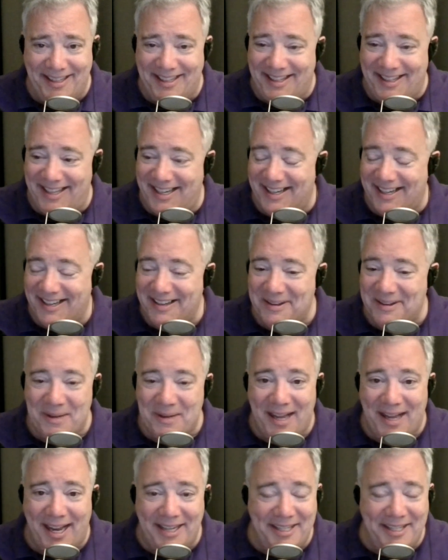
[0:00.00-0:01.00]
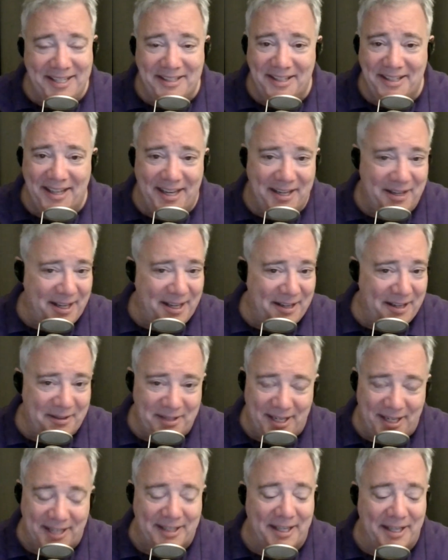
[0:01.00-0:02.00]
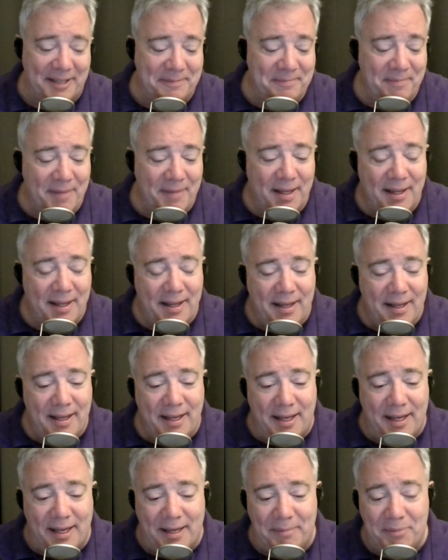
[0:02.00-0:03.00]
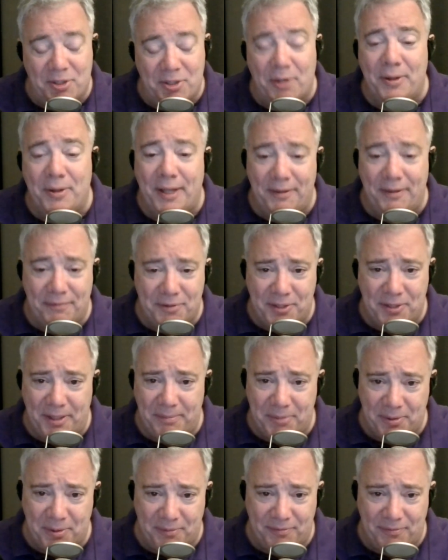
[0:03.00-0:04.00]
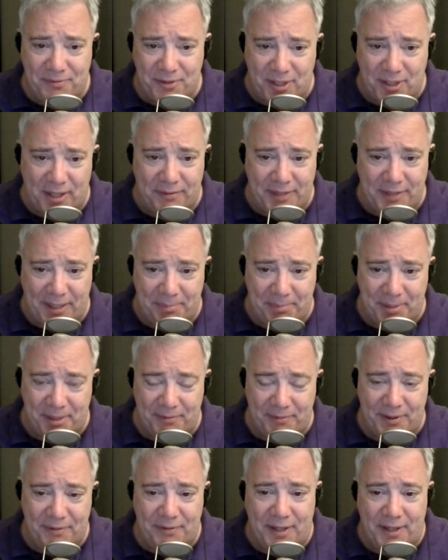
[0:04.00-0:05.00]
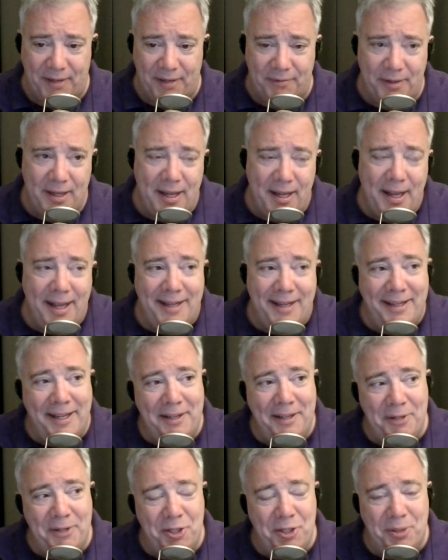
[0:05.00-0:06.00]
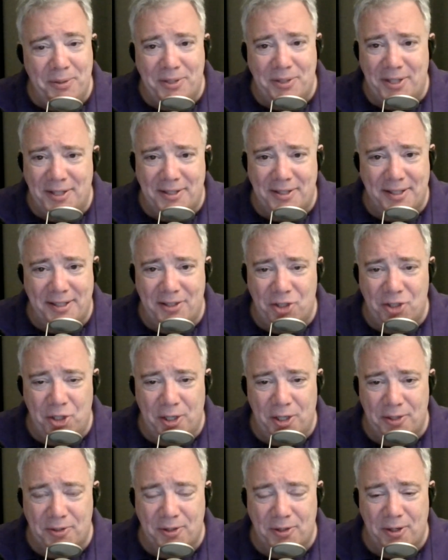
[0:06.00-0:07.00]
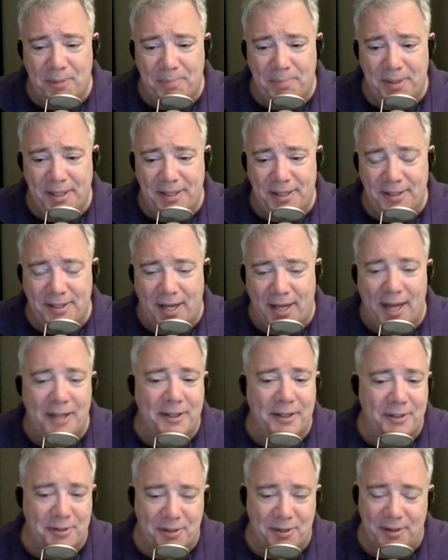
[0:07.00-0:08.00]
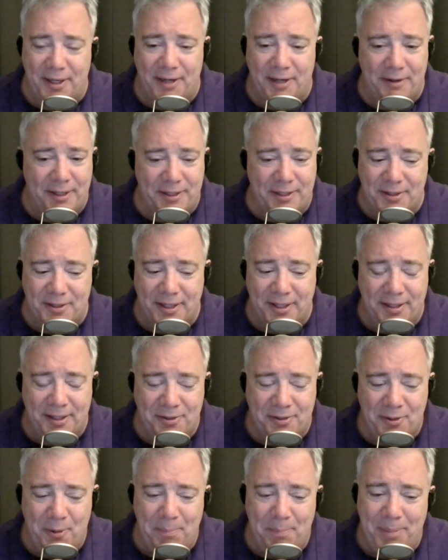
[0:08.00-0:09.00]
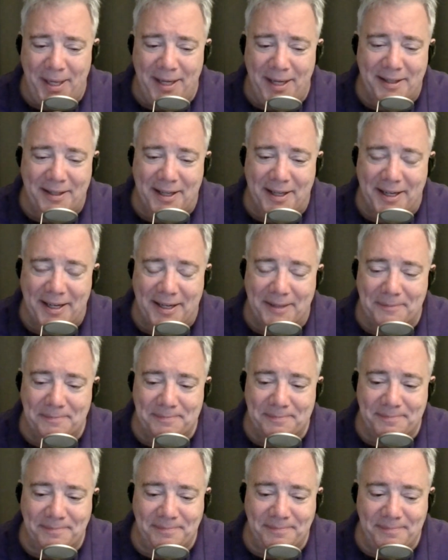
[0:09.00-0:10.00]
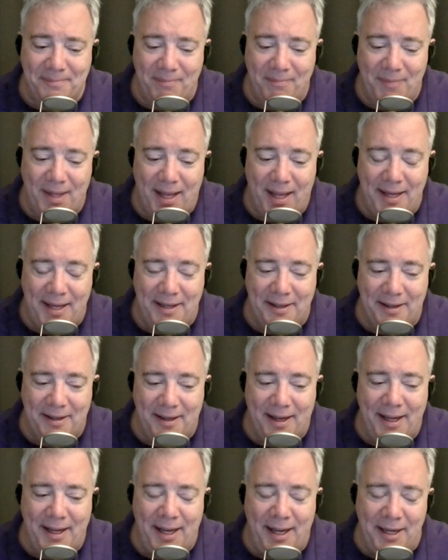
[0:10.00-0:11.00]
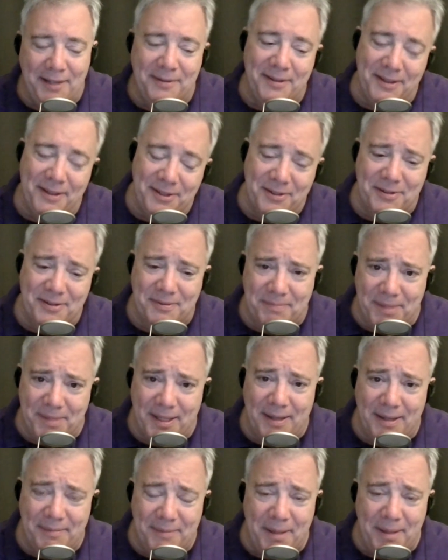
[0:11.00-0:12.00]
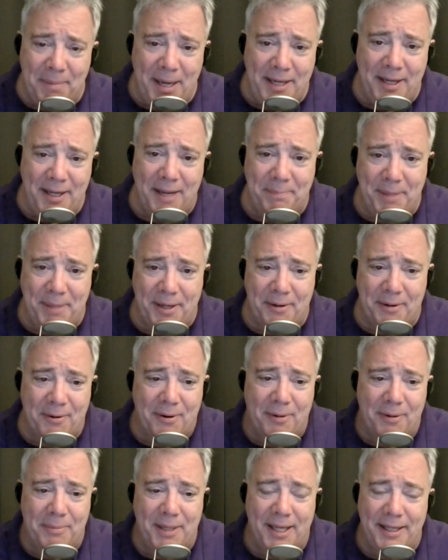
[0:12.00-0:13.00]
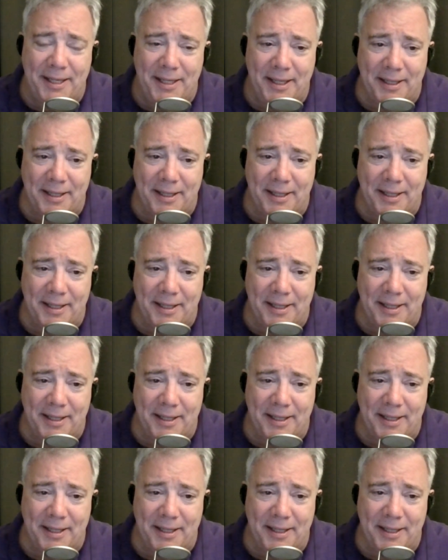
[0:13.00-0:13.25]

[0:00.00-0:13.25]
Like, I just, I, I don't like that. Um, so they have seemed to have solved that bit of it five. And the other issue is just the sheer scope of these islands or areas. Like they're so big. Like I, I, this uh, that might not be a horrible idea.